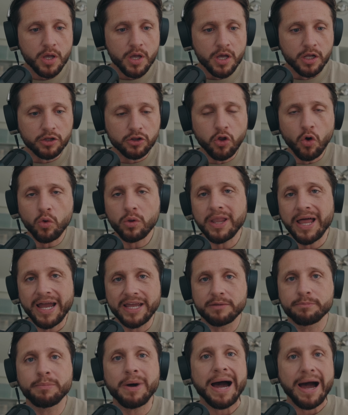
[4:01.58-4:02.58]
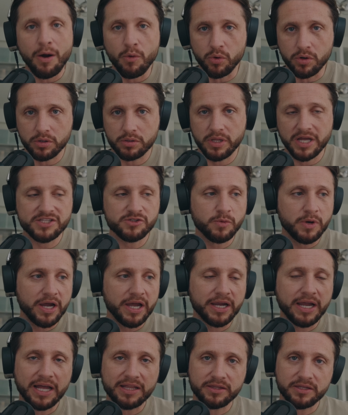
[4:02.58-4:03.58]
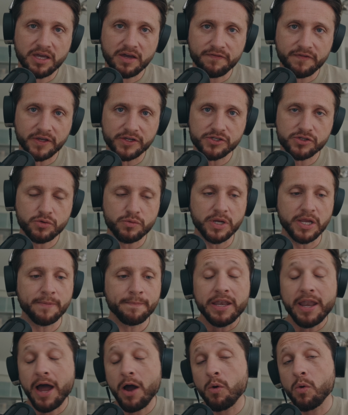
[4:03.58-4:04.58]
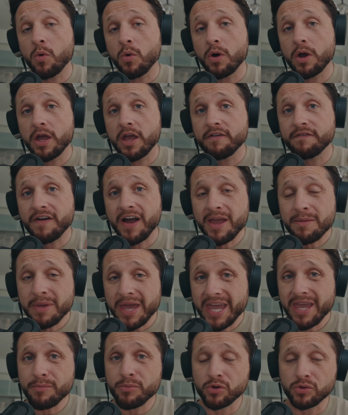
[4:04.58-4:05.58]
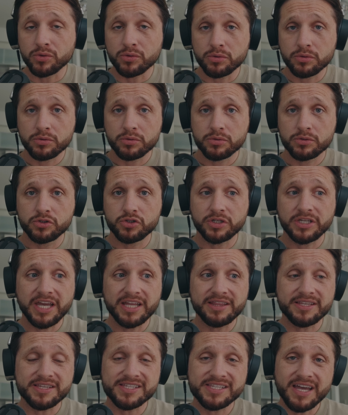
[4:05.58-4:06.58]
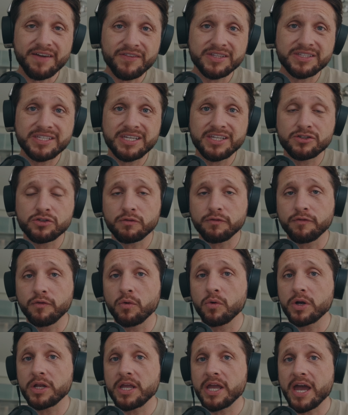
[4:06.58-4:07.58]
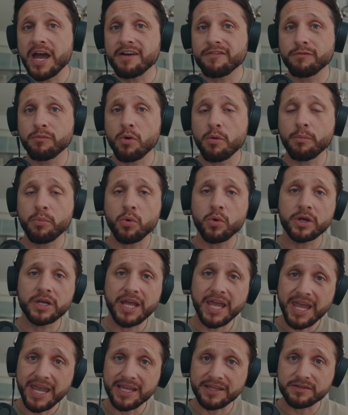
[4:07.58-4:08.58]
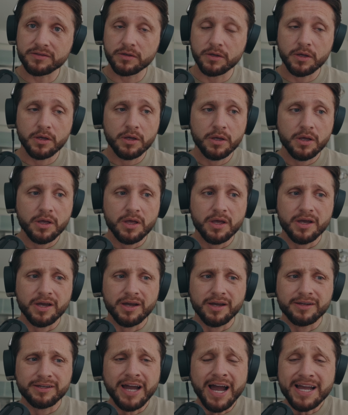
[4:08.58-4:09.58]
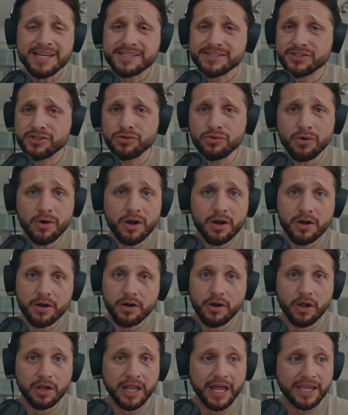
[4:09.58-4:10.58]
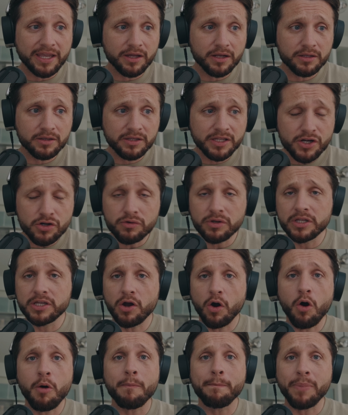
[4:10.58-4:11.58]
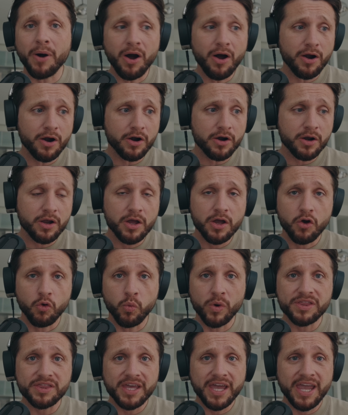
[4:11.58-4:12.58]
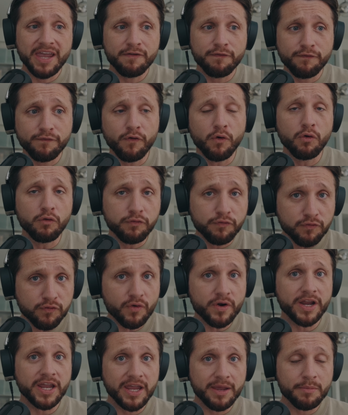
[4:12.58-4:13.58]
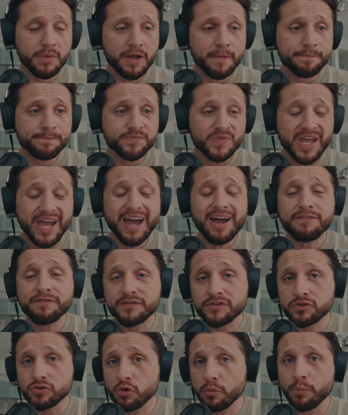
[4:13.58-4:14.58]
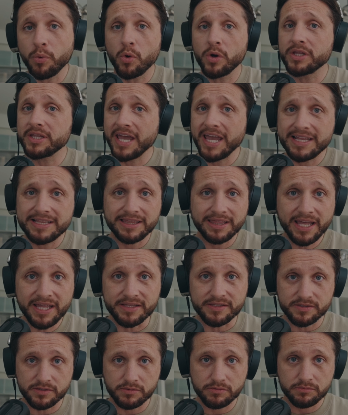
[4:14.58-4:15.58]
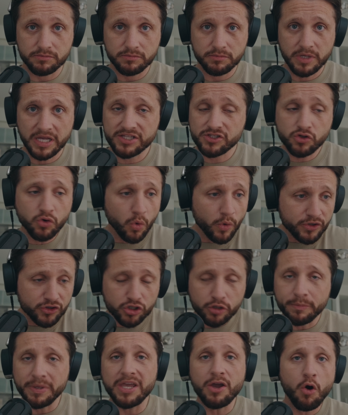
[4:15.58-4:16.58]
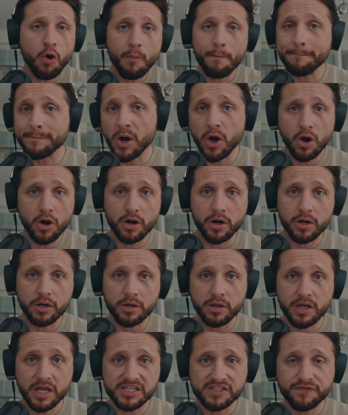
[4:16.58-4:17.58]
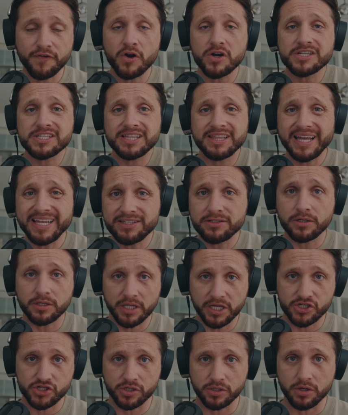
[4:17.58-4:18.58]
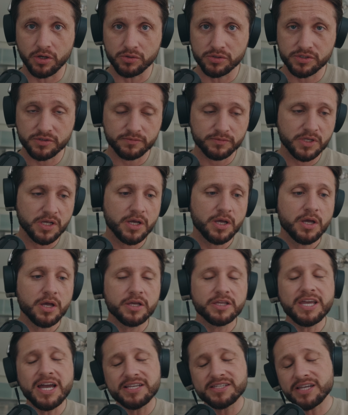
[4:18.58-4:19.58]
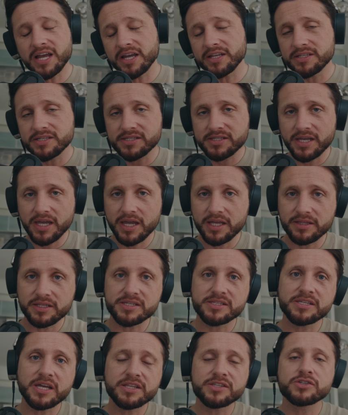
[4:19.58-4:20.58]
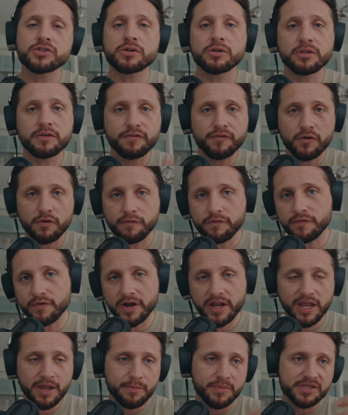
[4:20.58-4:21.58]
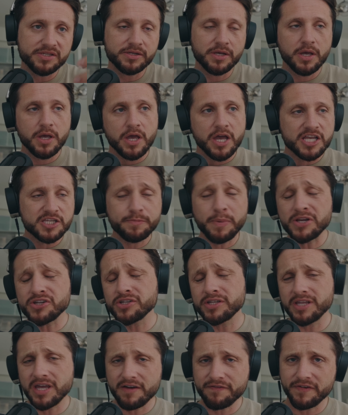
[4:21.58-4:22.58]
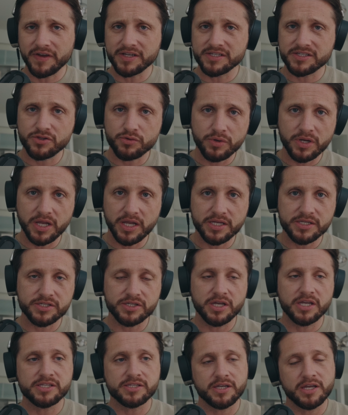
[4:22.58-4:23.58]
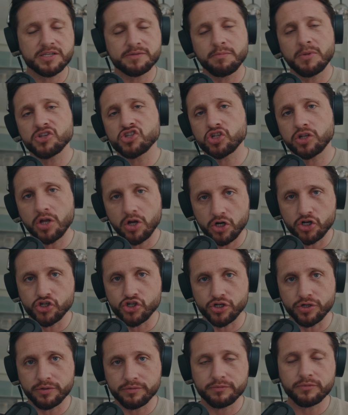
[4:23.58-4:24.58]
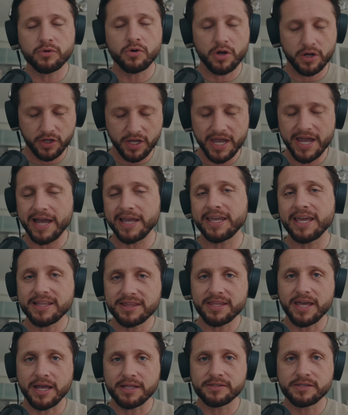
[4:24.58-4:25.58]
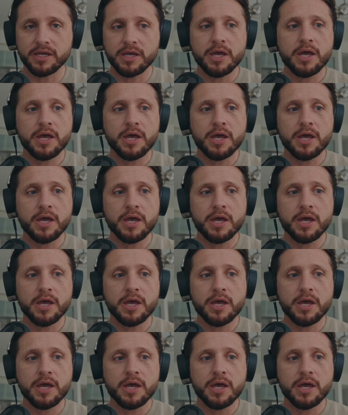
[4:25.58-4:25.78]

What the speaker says: low light power. That's why I got the FX3. Now, if I'm able to get the 17 to 40 f1.8, guys, you are like literally on par with a full frame f2.8 lens. It's going to be on par as far as light collection goes. Yes, I understand the sensor on the full frame is, especially the FX3, is much larger. Okay, I get that.